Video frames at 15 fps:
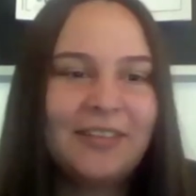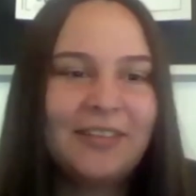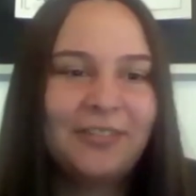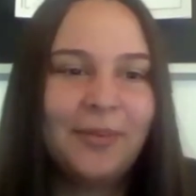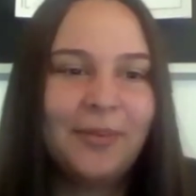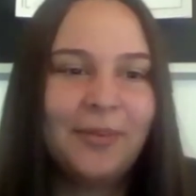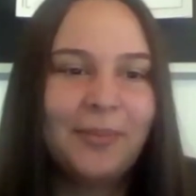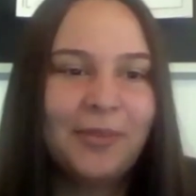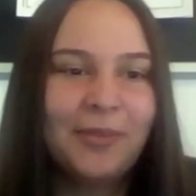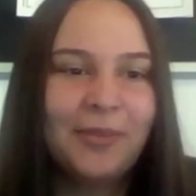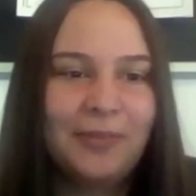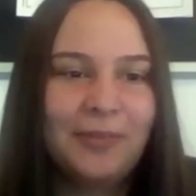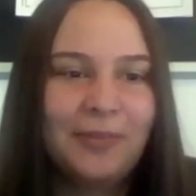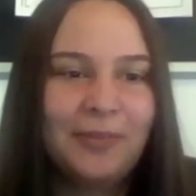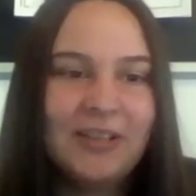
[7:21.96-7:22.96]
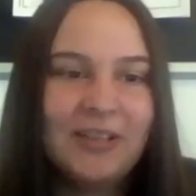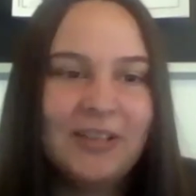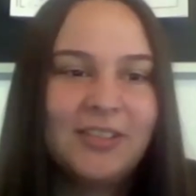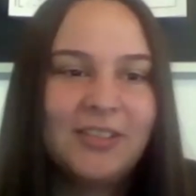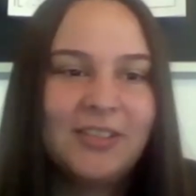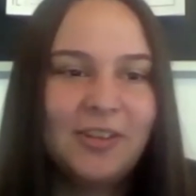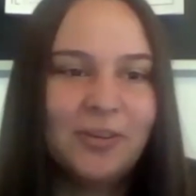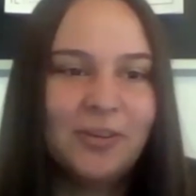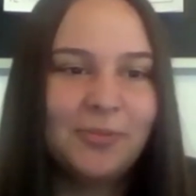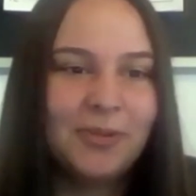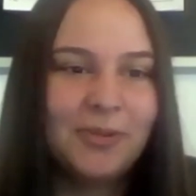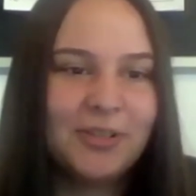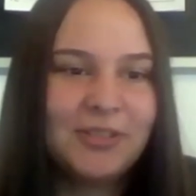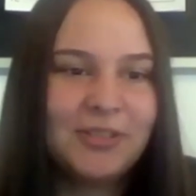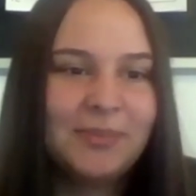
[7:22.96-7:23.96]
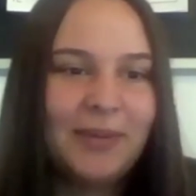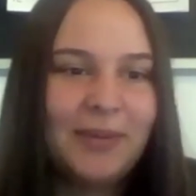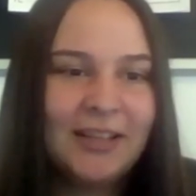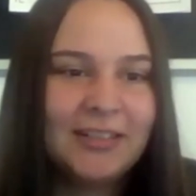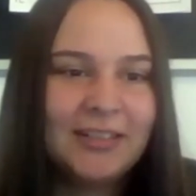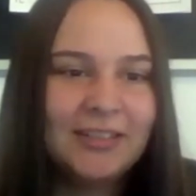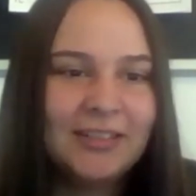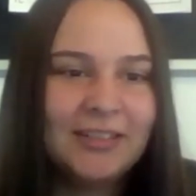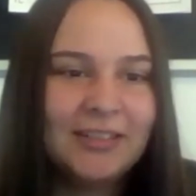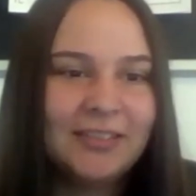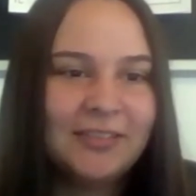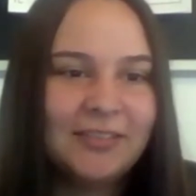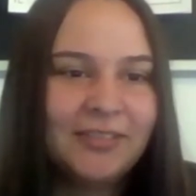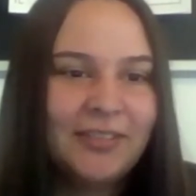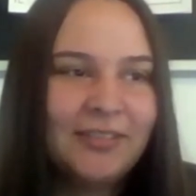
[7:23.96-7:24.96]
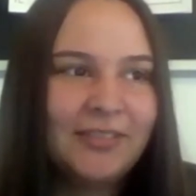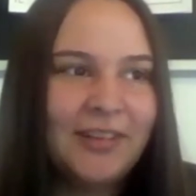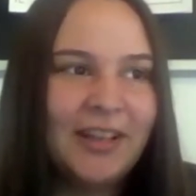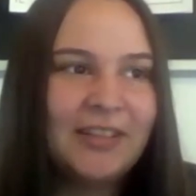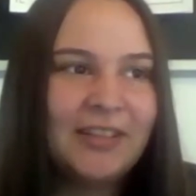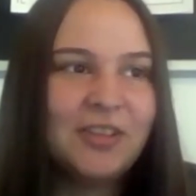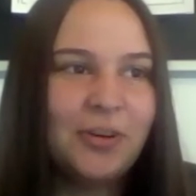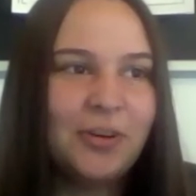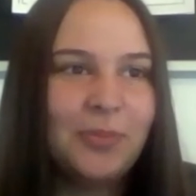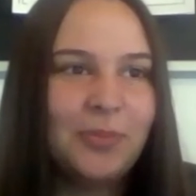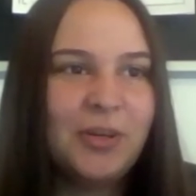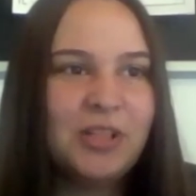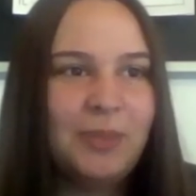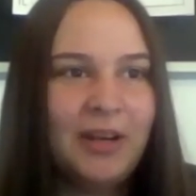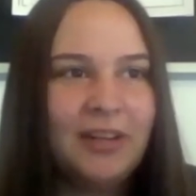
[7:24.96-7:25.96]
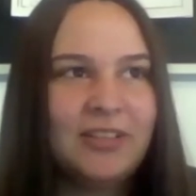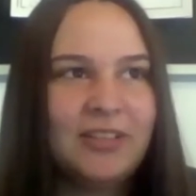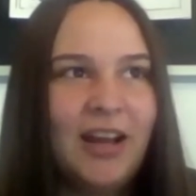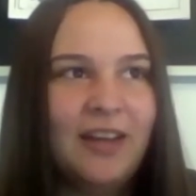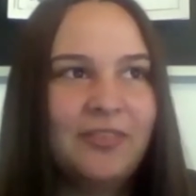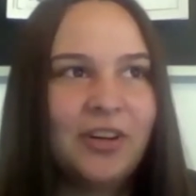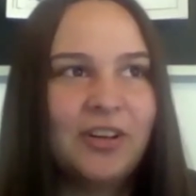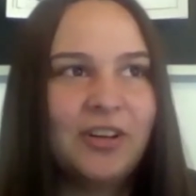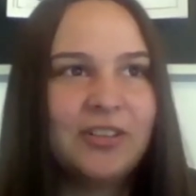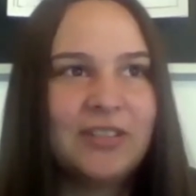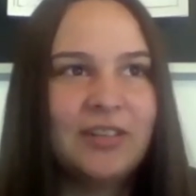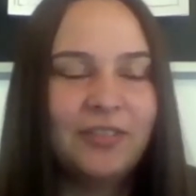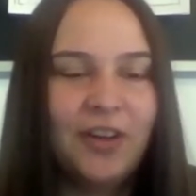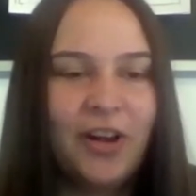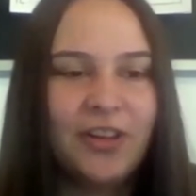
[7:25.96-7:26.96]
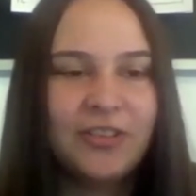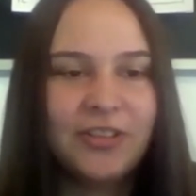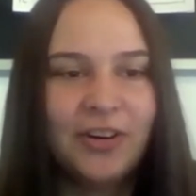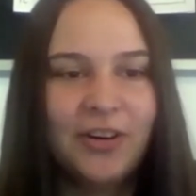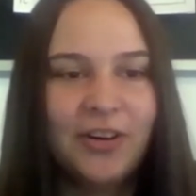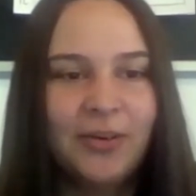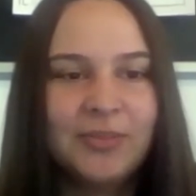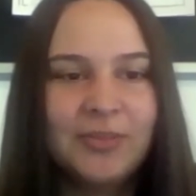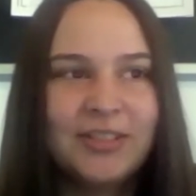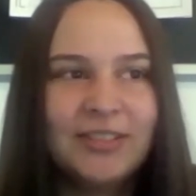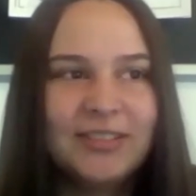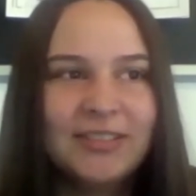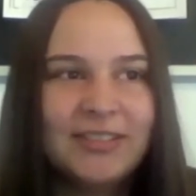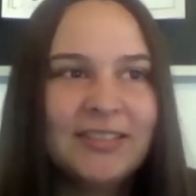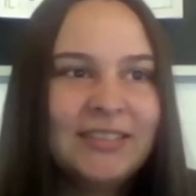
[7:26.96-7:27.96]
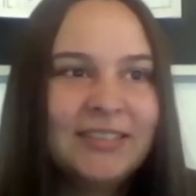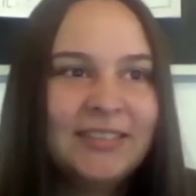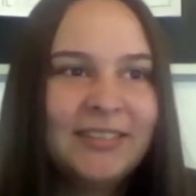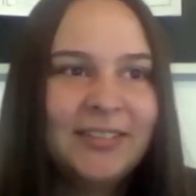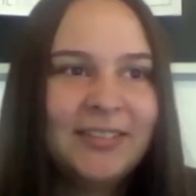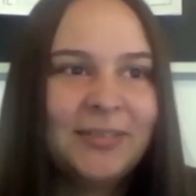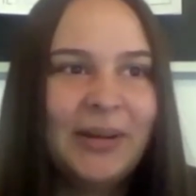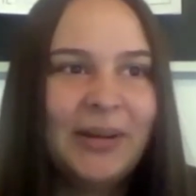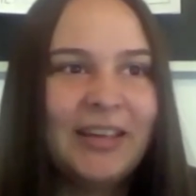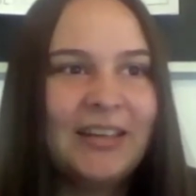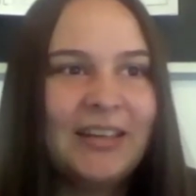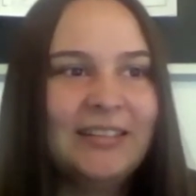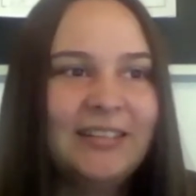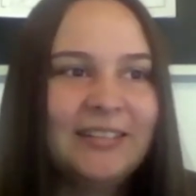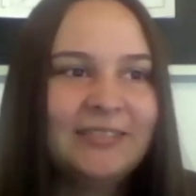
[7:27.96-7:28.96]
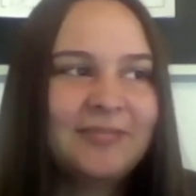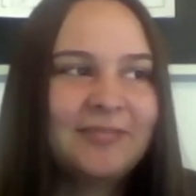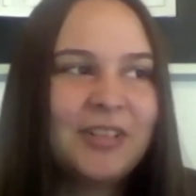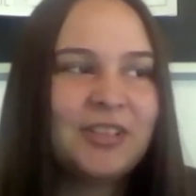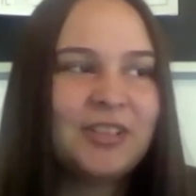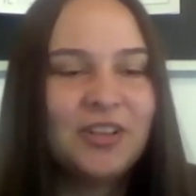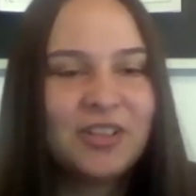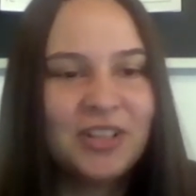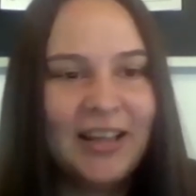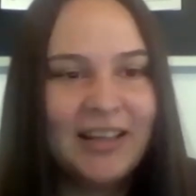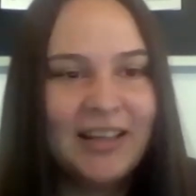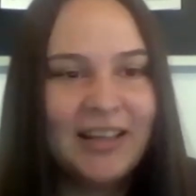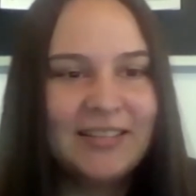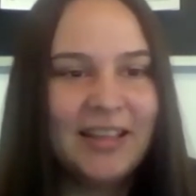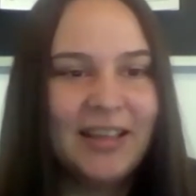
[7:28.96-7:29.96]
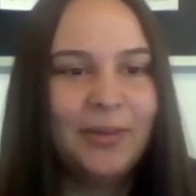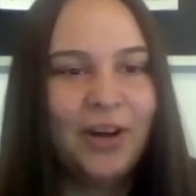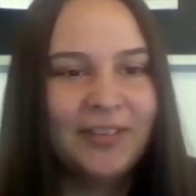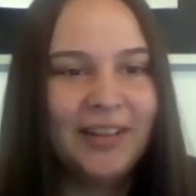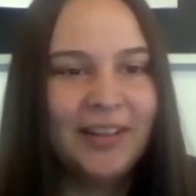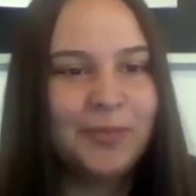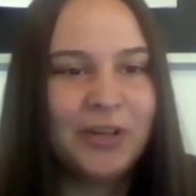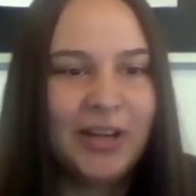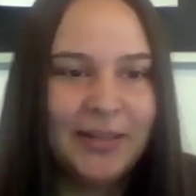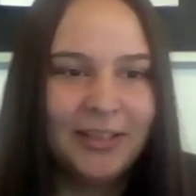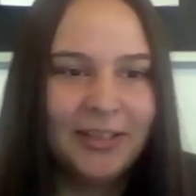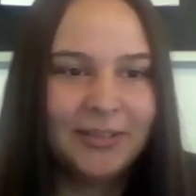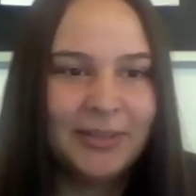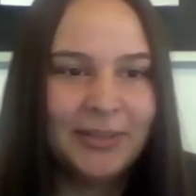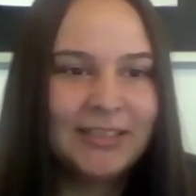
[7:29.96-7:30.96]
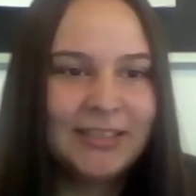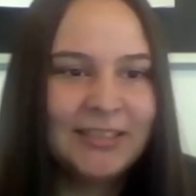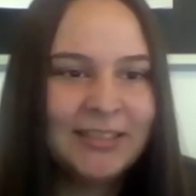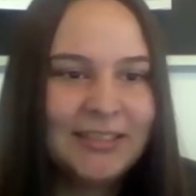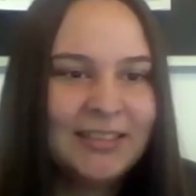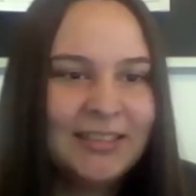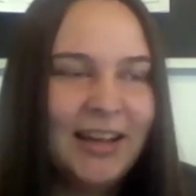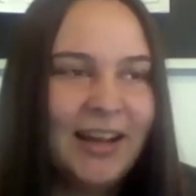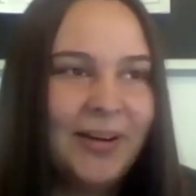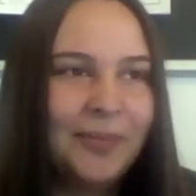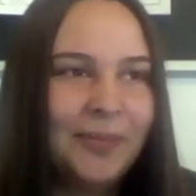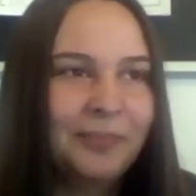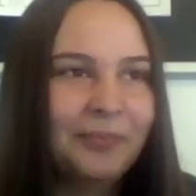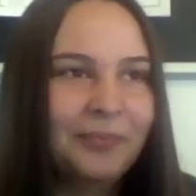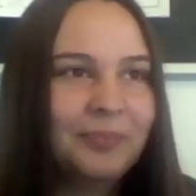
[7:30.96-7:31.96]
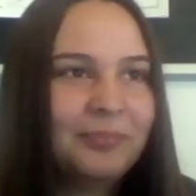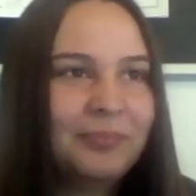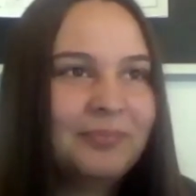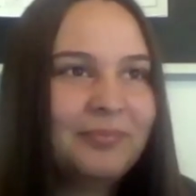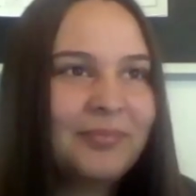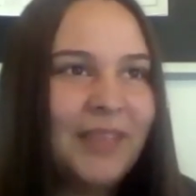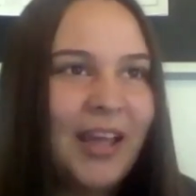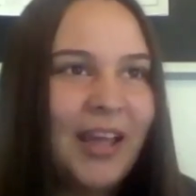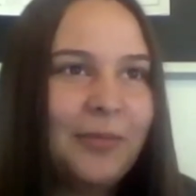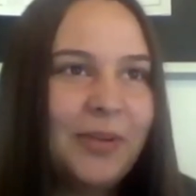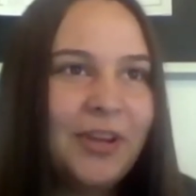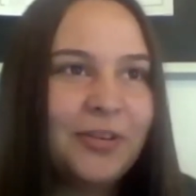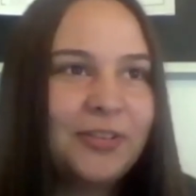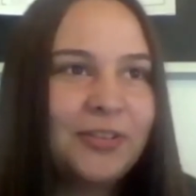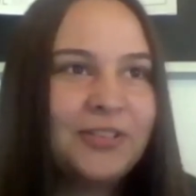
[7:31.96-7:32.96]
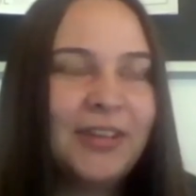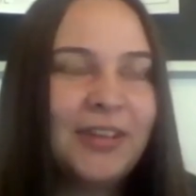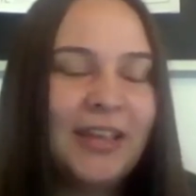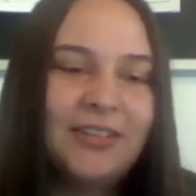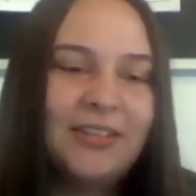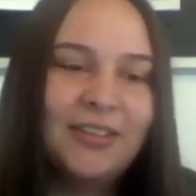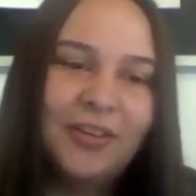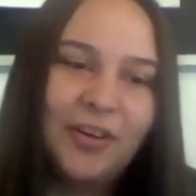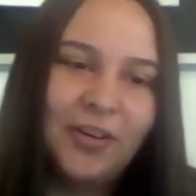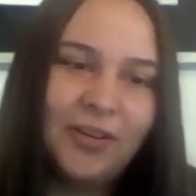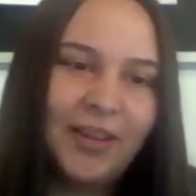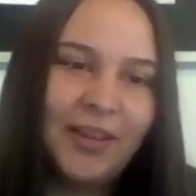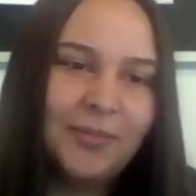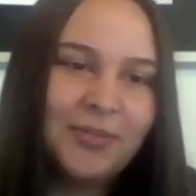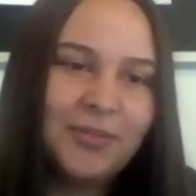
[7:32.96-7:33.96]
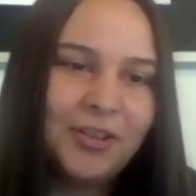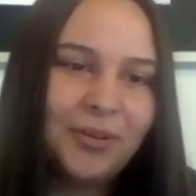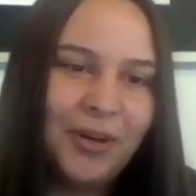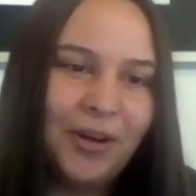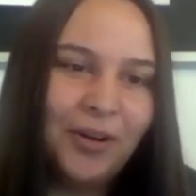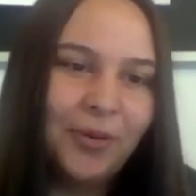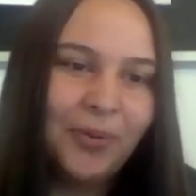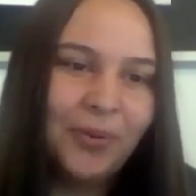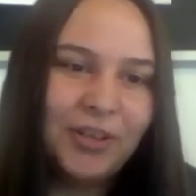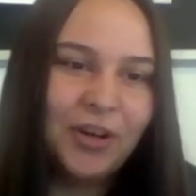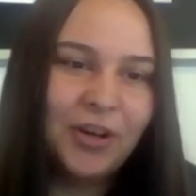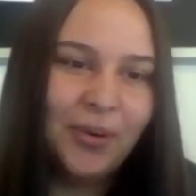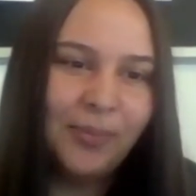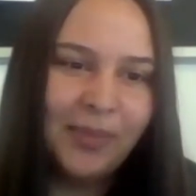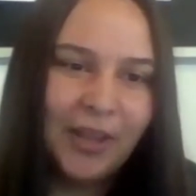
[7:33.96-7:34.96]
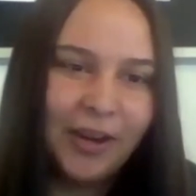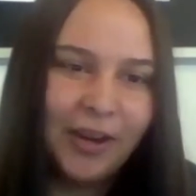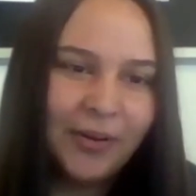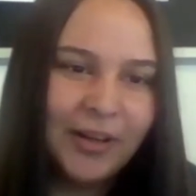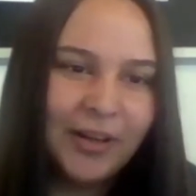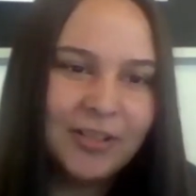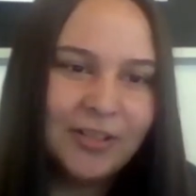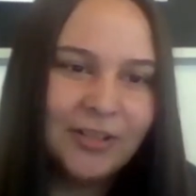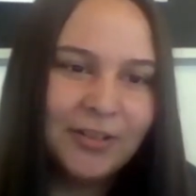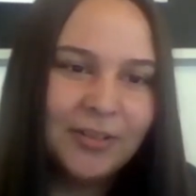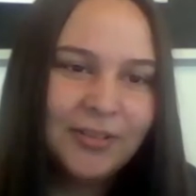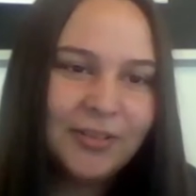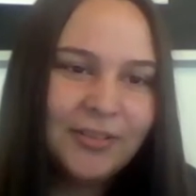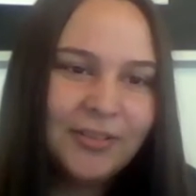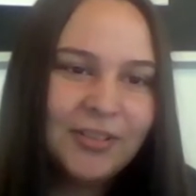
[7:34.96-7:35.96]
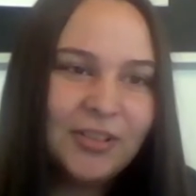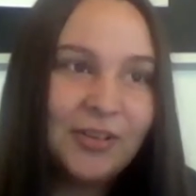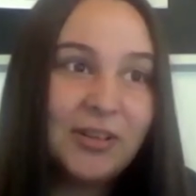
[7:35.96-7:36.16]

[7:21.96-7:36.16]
from the rescue perspective, it's so much better to have dogs in foster homes because we can socialize them, look after them, train them a little bit, and we can also get to know them so we know which home they go into.